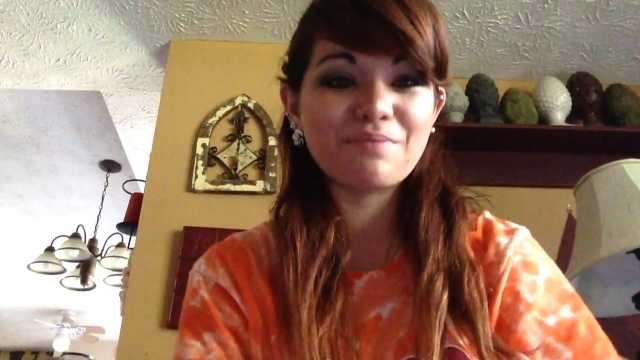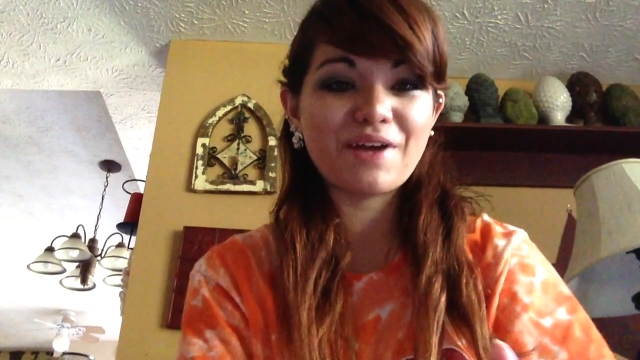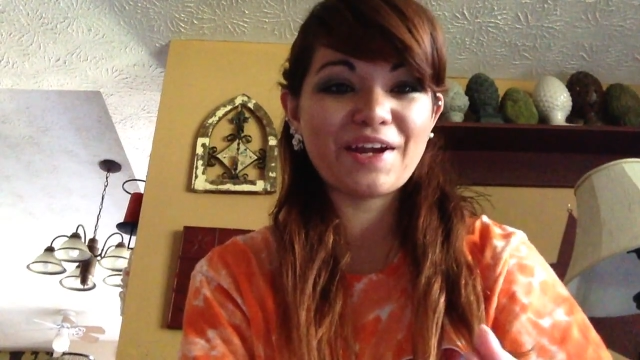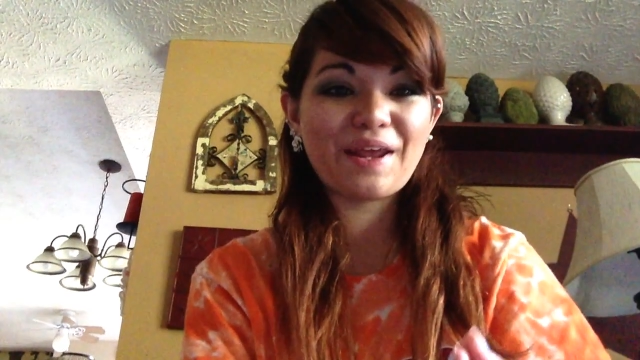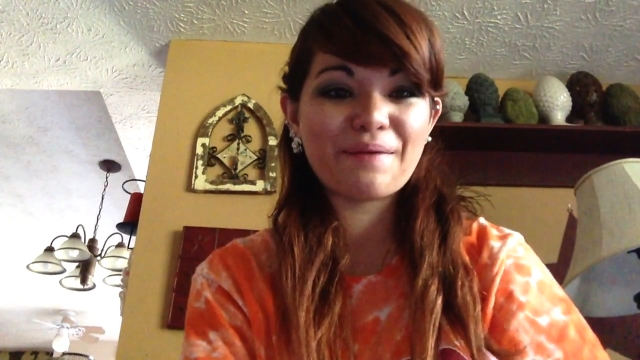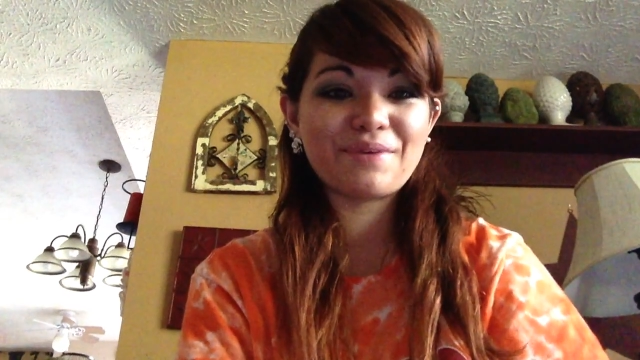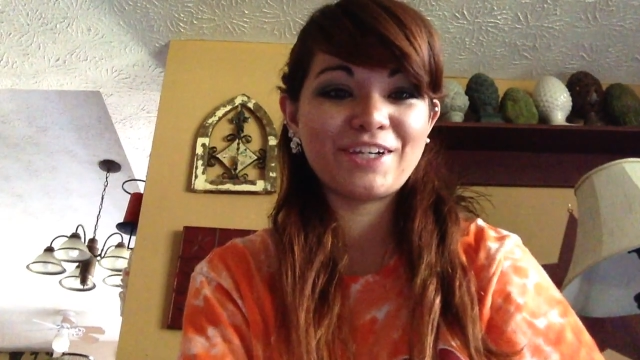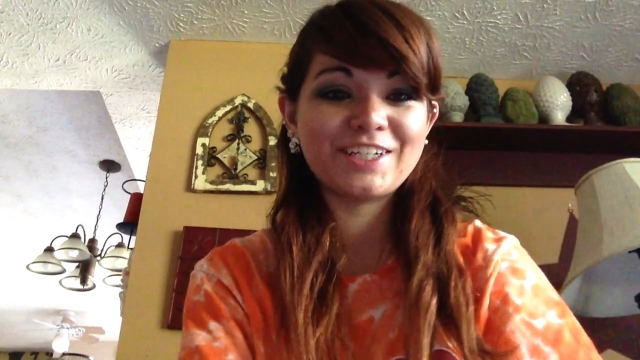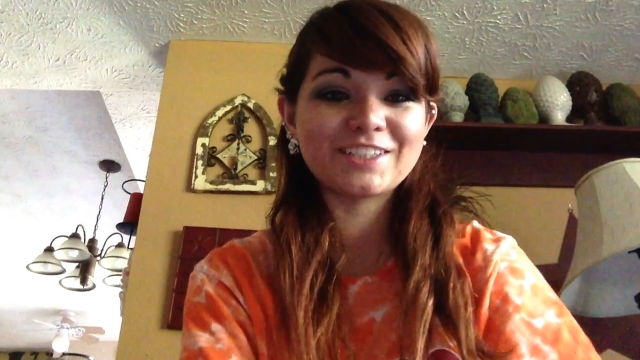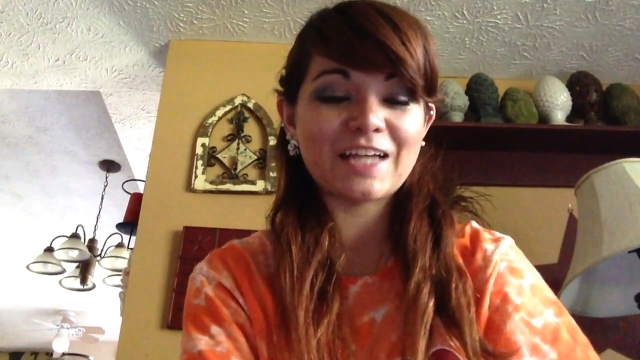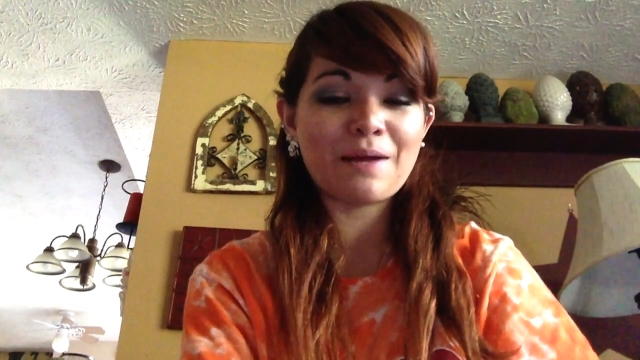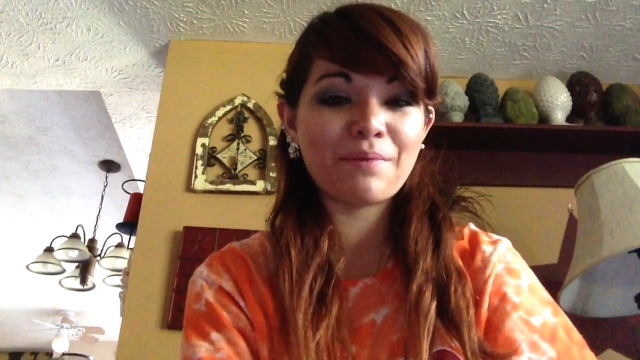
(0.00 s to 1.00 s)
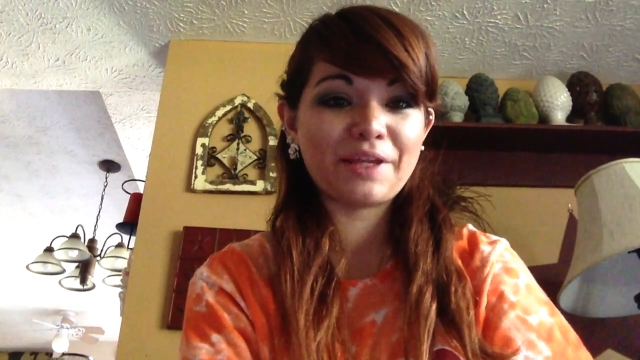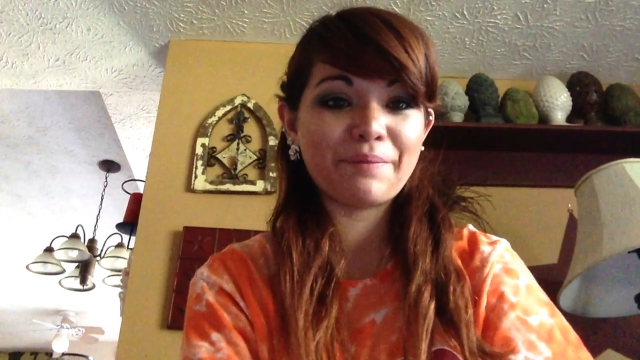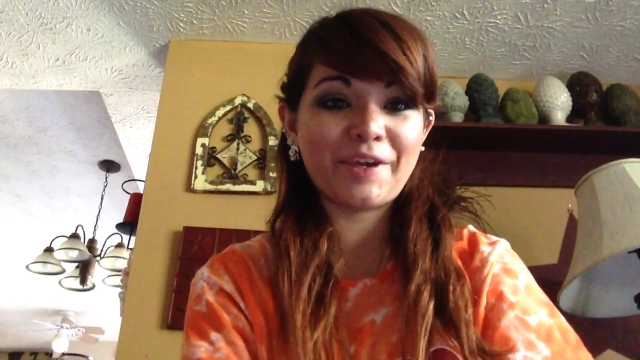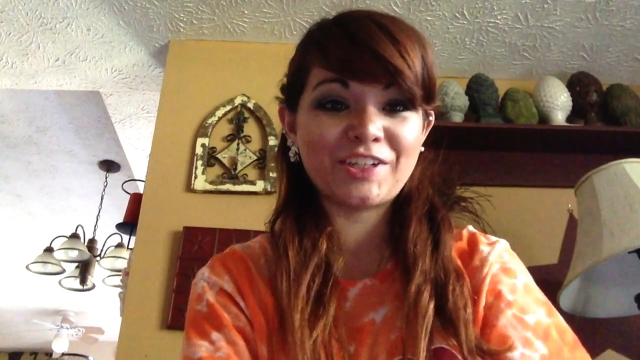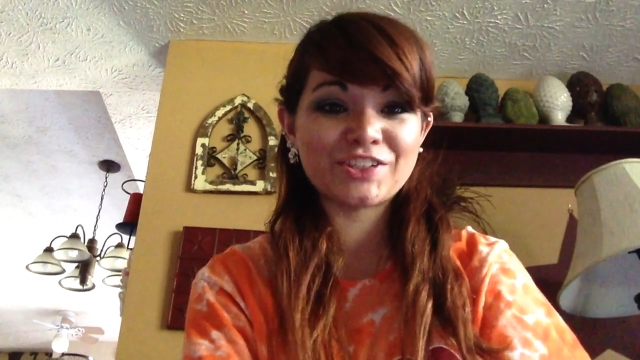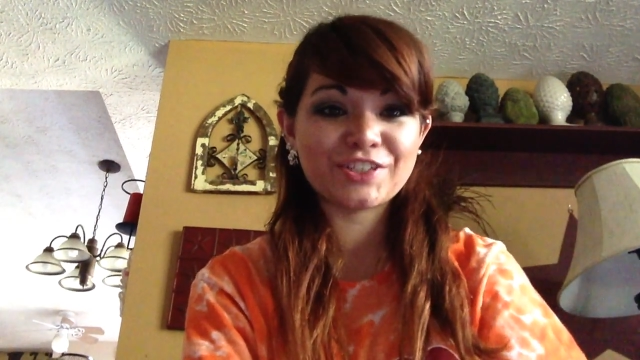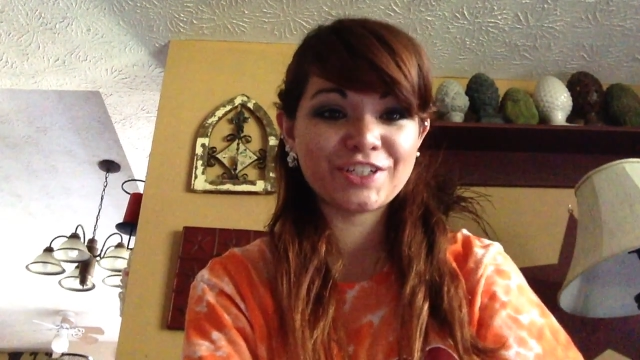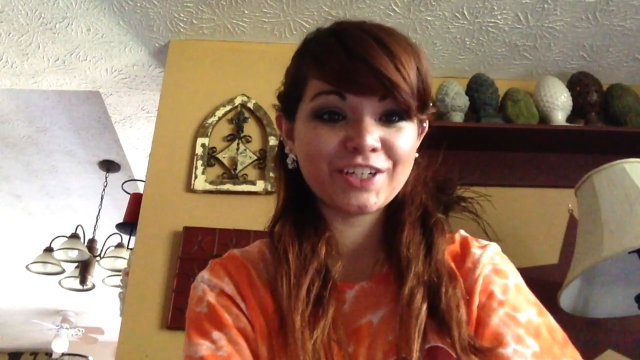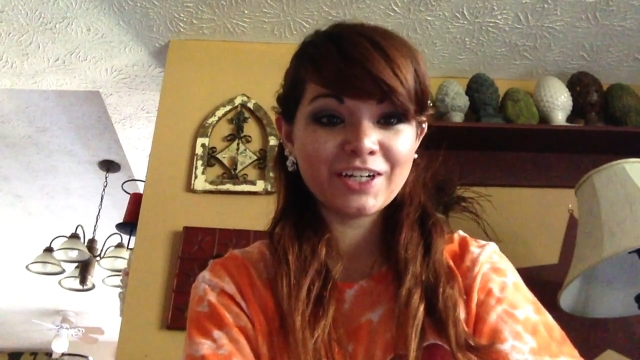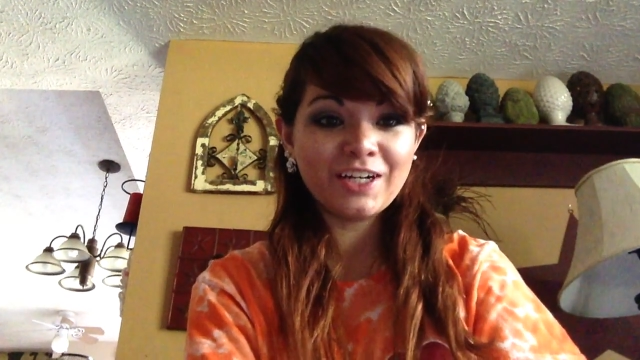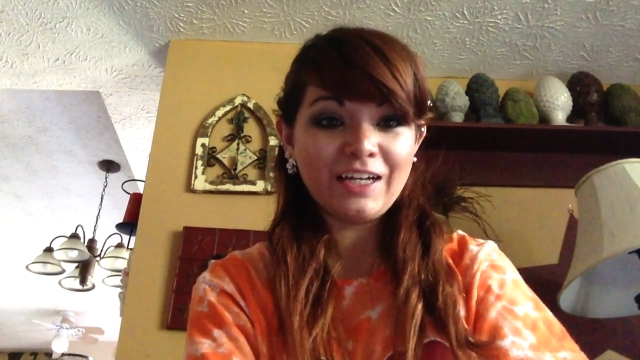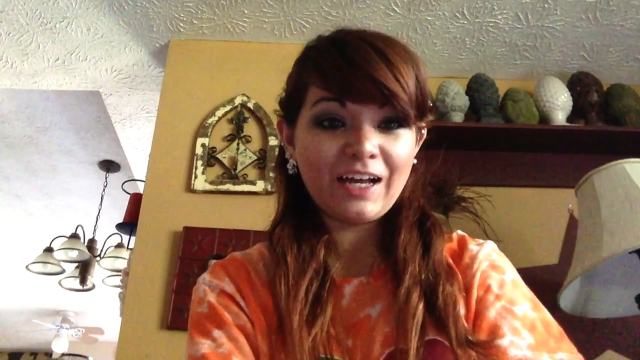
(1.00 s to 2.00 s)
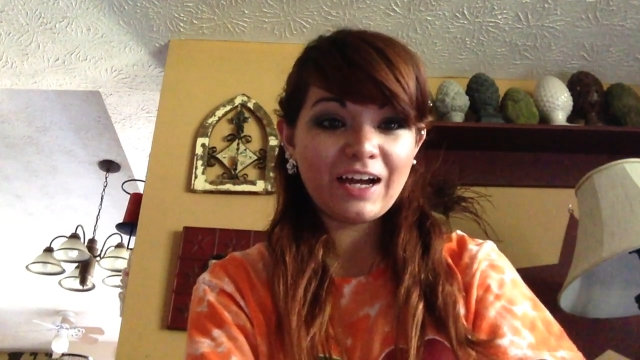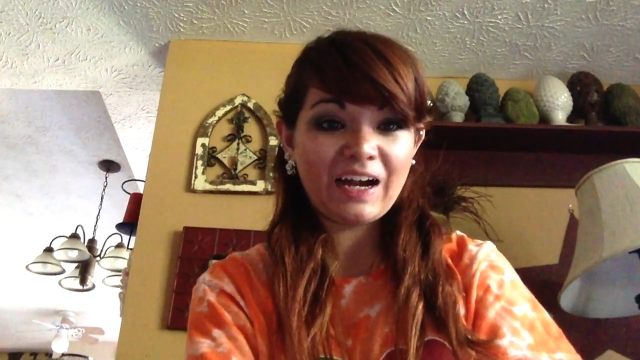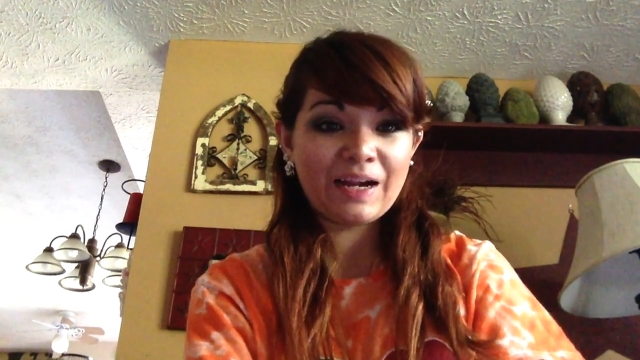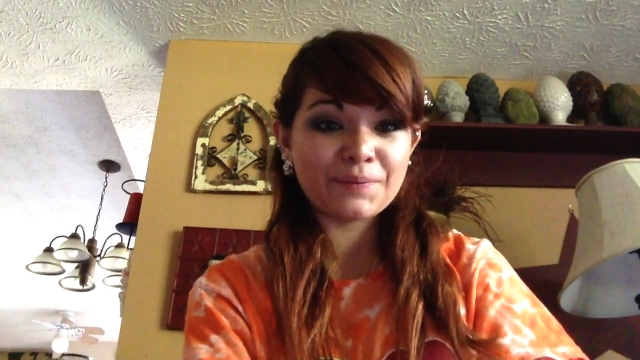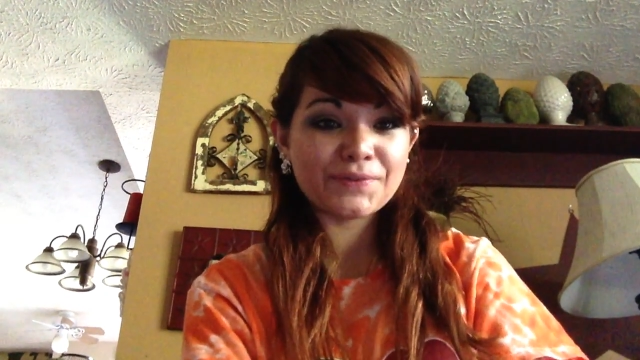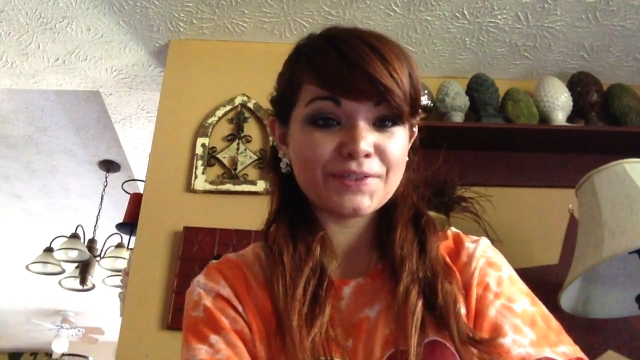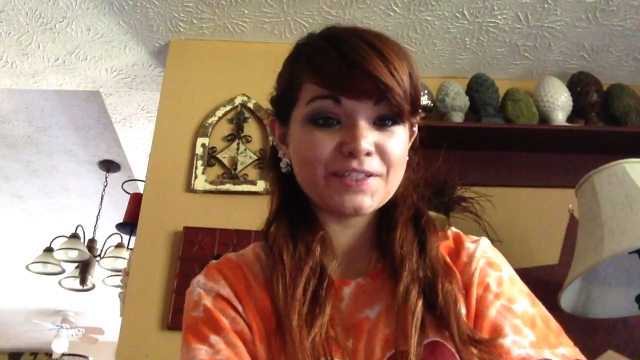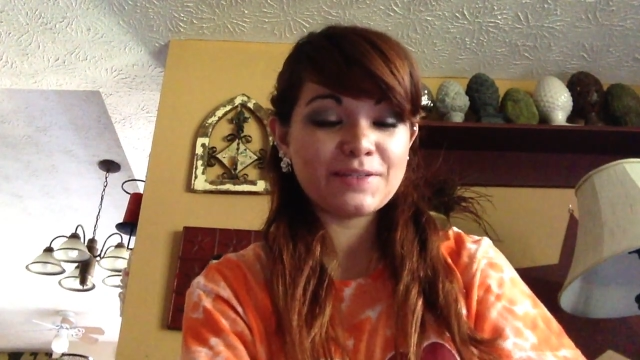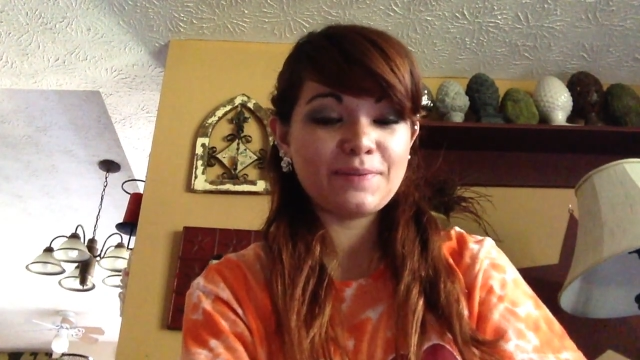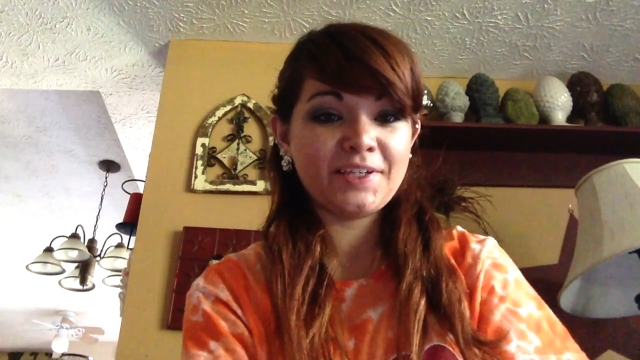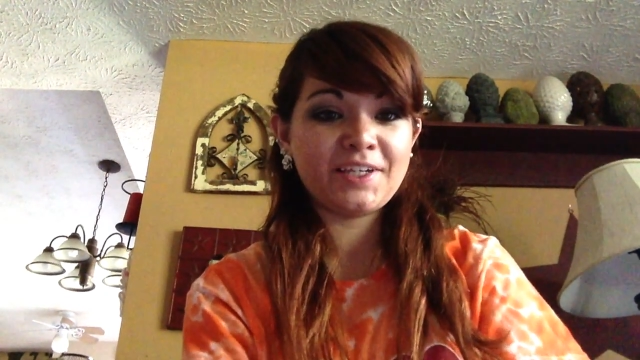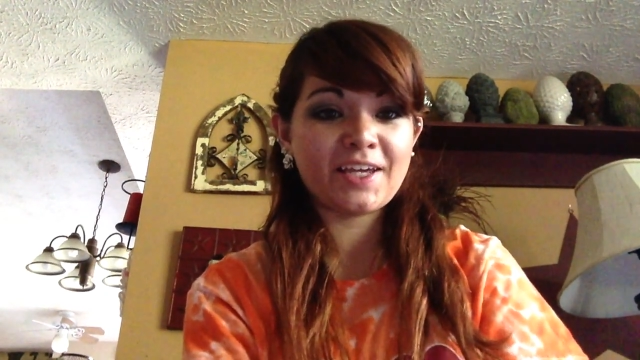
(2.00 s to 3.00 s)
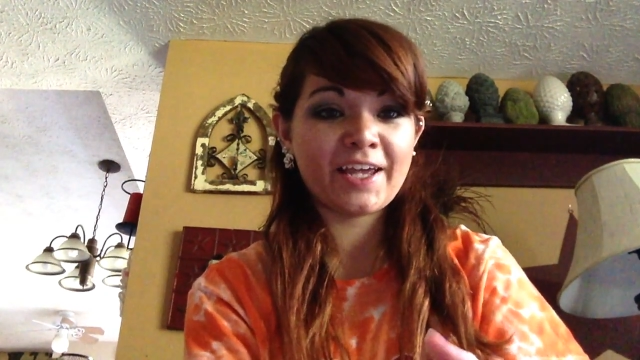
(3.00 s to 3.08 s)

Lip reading: My name is Emily Maisner. I am going to be